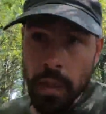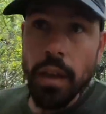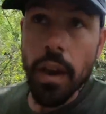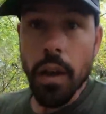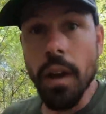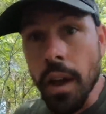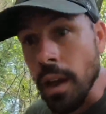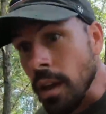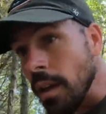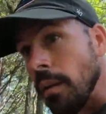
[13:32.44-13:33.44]
you know,
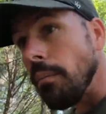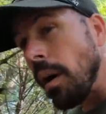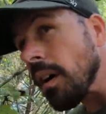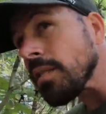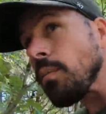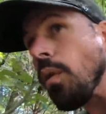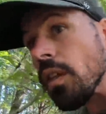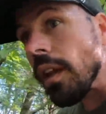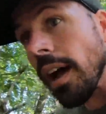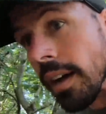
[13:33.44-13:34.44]
bucks more
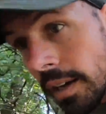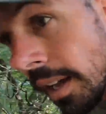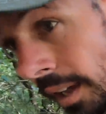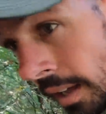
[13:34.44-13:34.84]
than likely,